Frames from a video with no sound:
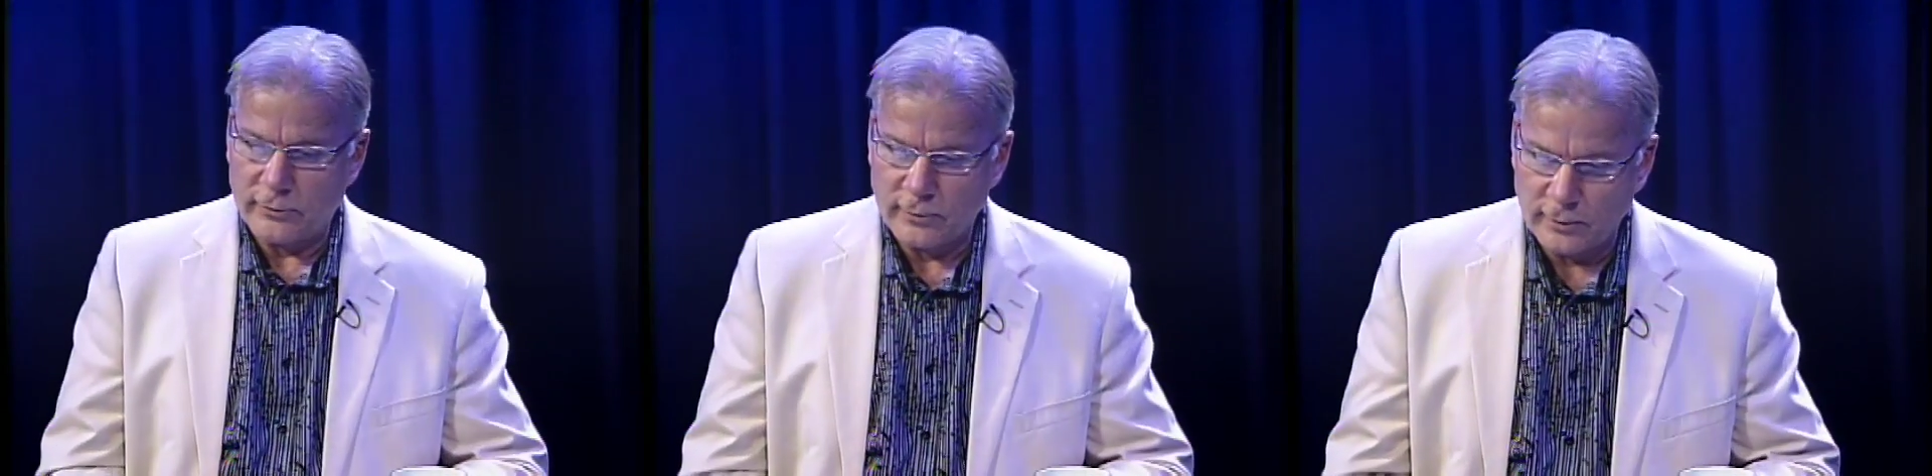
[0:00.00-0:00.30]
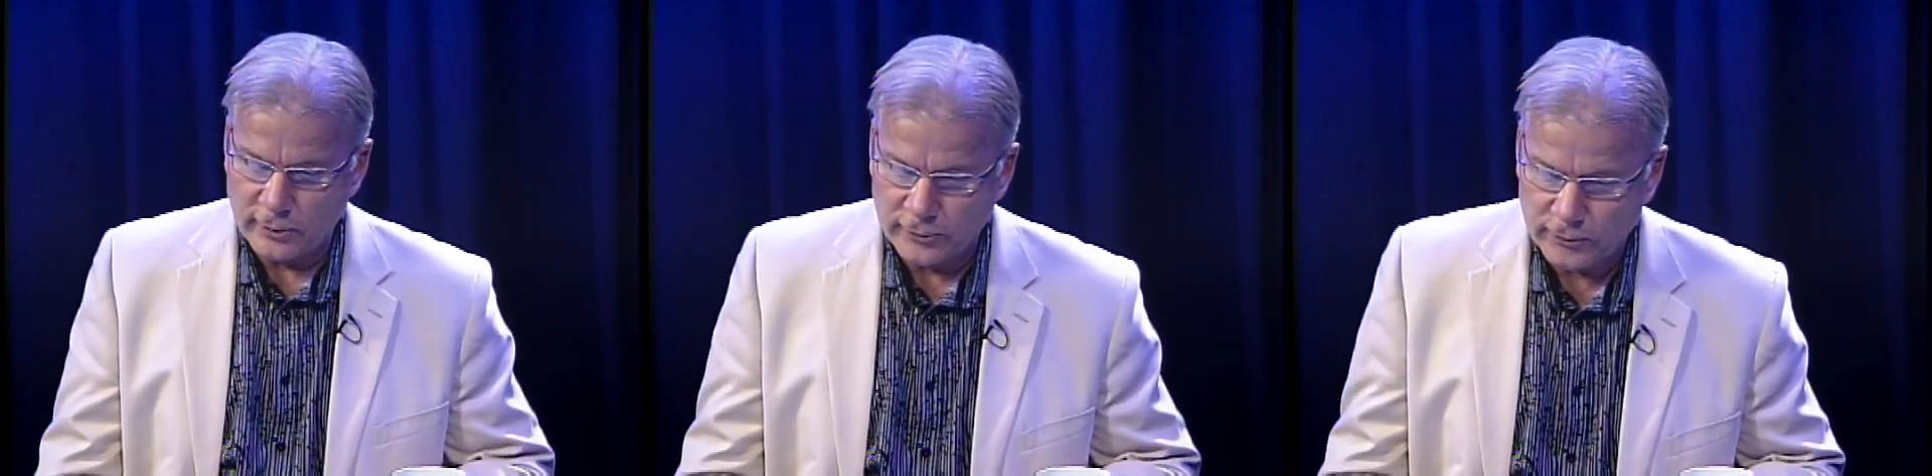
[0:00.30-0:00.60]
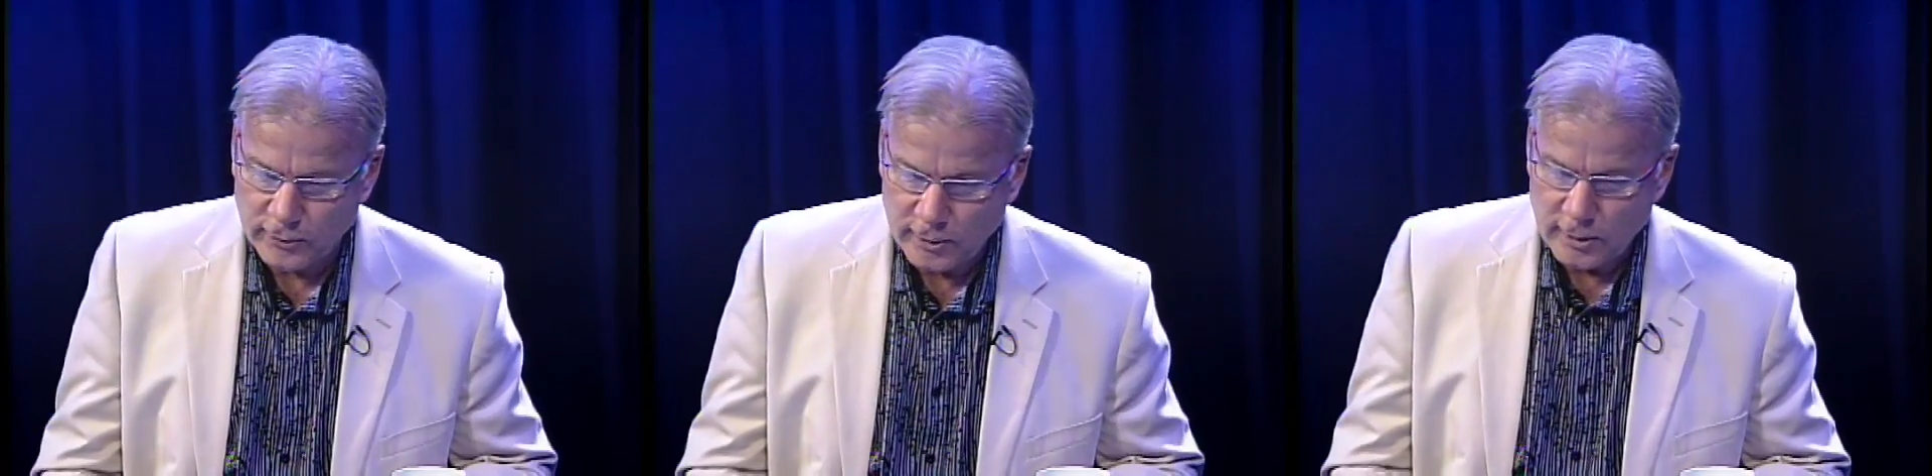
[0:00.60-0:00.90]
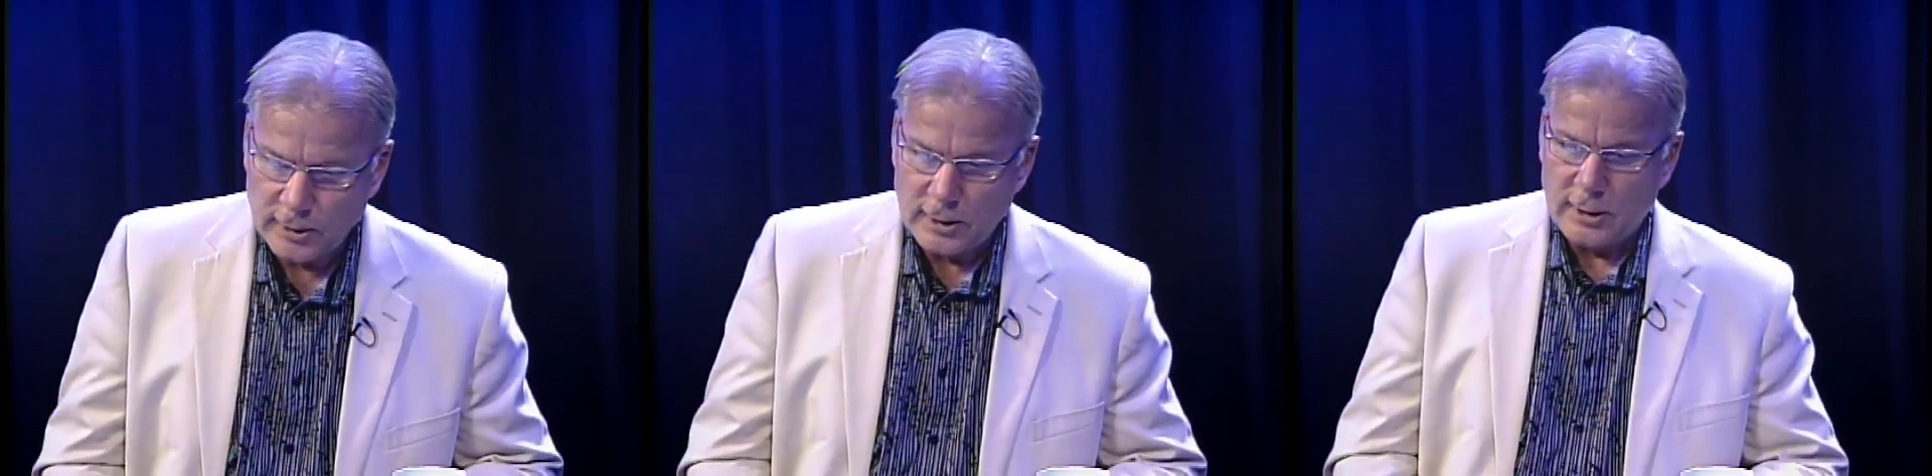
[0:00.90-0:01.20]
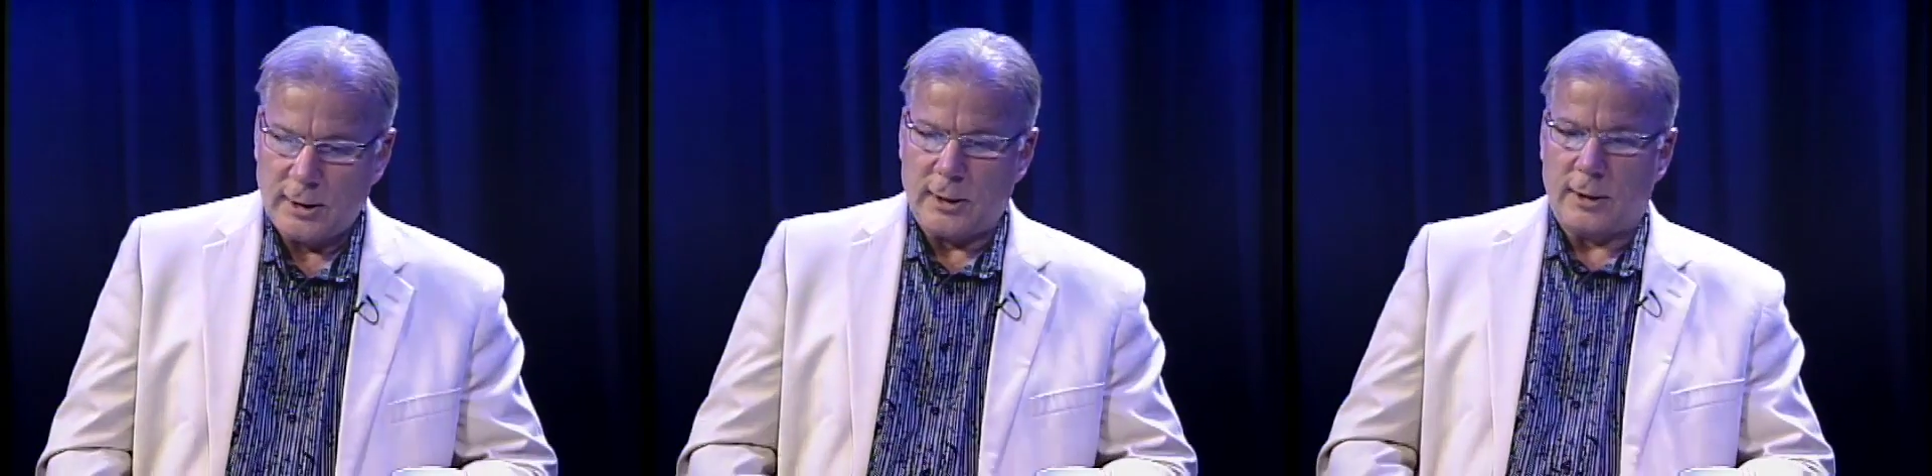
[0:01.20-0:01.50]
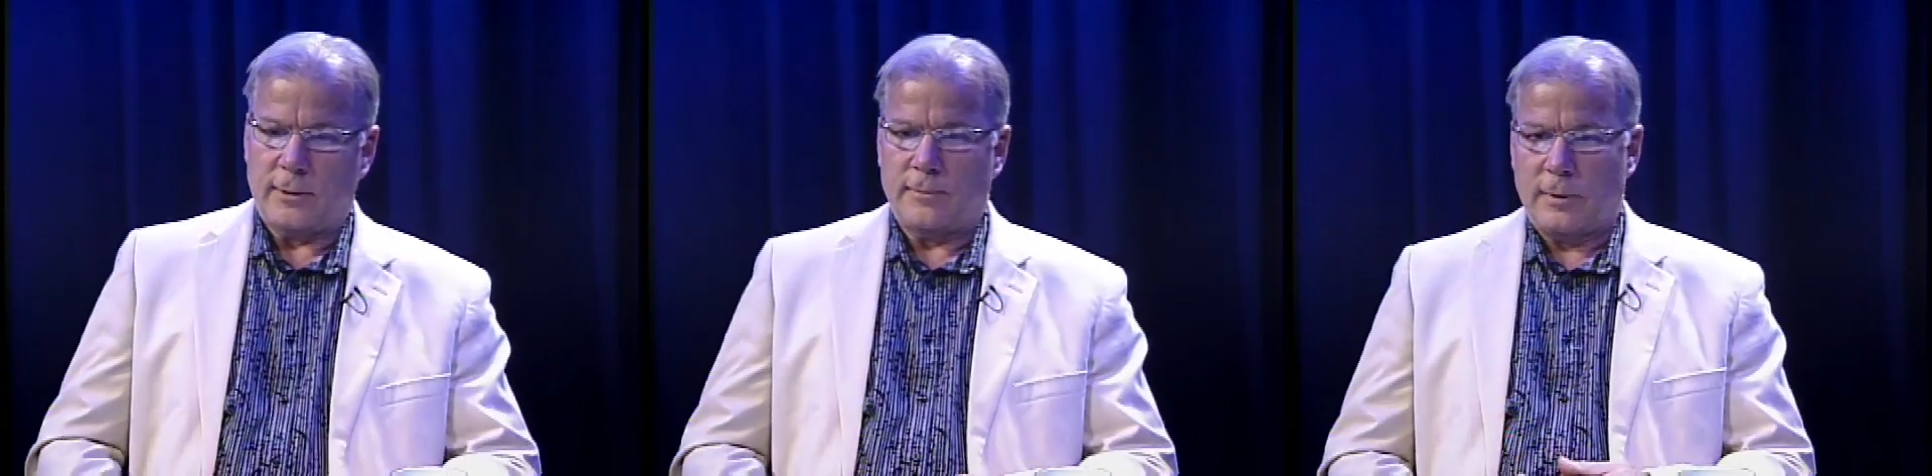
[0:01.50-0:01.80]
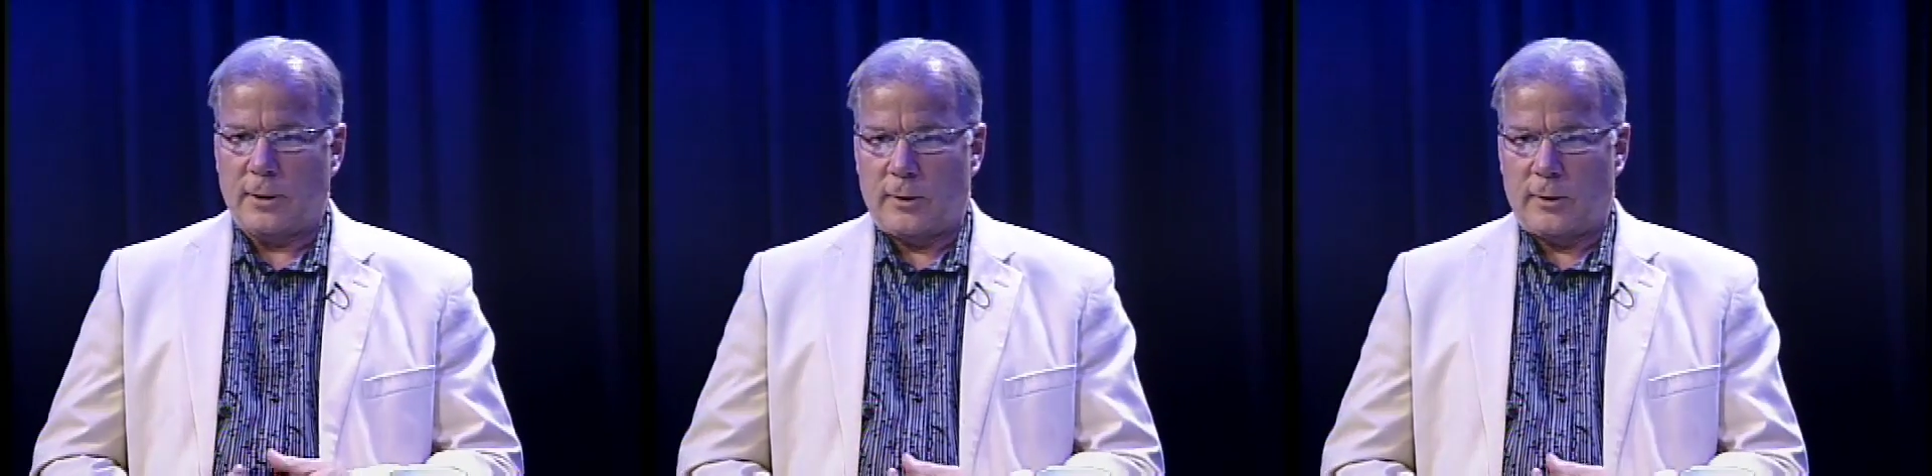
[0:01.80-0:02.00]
It's it's um,